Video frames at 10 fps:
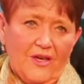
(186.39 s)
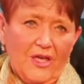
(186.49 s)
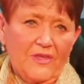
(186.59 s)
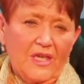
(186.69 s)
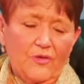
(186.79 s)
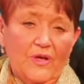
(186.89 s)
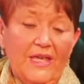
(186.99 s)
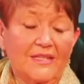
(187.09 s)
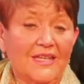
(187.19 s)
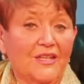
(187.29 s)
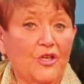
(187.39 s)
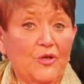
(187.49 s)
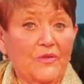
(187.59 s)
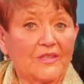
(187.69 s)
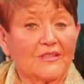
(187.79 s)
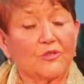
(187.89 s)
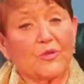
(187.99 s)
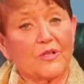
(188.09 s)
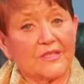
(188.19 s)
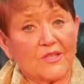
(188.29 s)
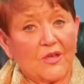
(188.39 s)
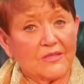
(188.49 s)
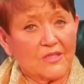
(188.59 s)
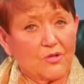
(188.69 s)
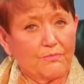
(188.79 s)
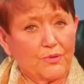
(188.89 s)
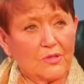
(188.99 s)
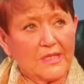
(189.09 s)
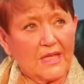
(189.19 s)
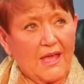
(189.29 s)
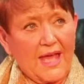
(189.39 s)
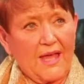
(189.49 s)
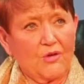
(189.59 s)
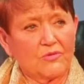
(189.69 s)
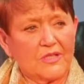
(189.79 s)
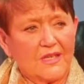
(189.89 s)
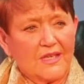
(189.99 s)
On the other hand, I know that the Lord is also pulling out